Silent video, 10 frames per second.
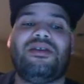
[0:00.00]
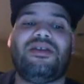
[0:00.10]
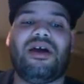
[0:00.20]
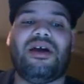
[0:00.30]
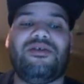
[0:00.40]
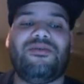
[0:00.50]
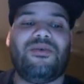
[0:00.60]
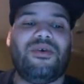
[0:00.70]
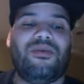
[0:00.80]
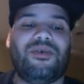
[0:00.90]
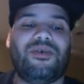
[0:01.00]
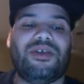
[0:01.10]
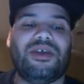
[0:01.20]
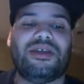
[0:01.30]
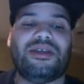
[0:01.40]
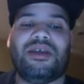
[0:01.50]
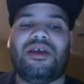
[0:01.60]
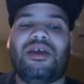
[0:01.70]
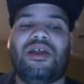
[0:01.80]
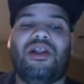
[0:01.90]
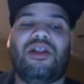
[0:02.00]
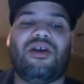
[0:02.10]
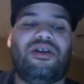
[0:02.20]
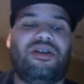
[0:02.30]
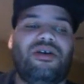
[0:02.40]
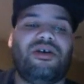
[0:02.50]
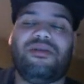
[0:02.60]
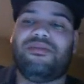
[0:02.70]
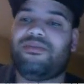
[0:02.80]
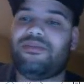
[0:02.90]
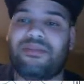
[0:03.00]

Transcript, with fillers: The other one, which is Learn um,